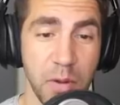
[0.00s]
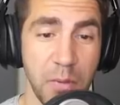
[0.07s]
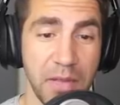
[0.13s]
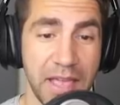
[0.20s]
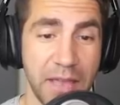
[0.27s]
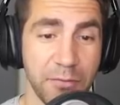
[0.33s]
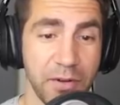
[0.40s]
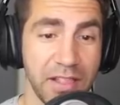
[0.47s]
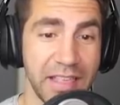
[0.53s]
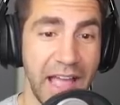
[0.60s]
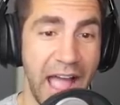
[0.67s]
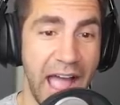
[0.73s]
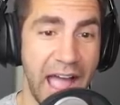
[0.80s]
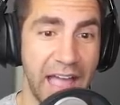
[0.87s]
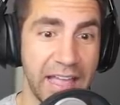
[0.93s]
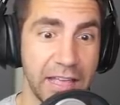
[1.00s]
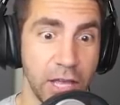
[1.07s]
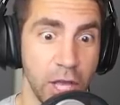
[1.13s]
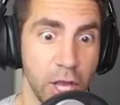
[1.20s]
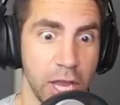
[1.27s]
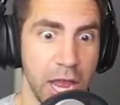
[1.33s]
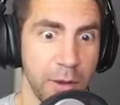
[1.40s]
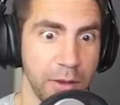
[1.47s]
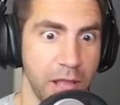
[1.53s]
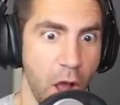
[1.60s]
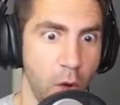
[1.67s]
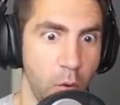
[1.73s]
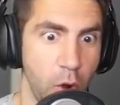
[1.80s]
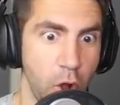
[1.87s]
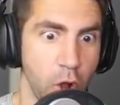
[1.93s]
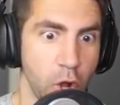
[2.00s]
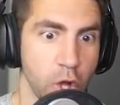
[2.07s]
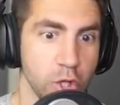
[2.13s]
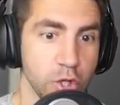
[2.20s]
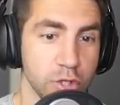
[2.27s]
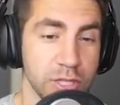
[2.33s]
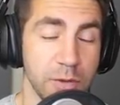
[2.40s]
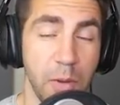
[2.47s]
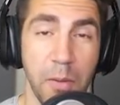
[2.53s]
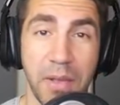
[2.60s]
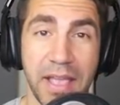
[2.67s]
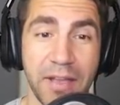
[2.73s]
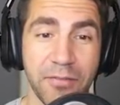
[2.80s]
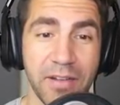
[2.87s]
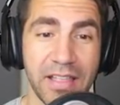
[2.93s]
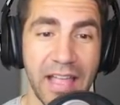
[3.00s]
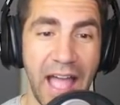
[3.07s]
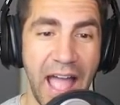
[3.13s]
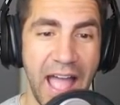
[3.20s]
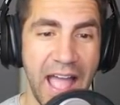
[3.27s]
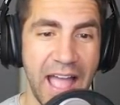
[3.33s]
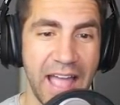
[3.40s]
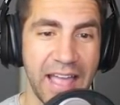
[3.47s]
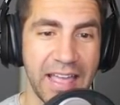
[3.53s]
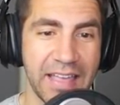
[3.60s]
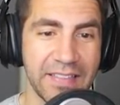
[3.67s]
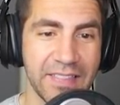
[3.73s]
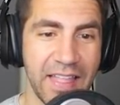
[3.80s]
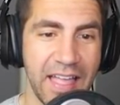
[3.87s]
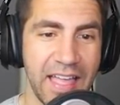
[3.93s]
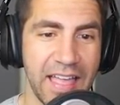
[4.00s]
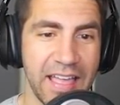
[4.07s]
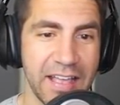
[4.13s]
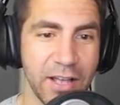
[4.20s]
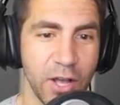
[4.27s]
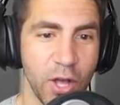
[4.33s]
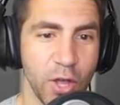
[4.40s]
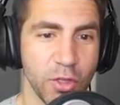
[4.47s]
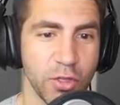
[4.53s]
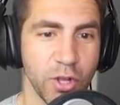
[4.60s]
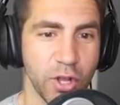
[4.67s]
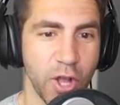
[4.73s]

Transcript: when we get really high, here we go. Usually when we get really high, like, the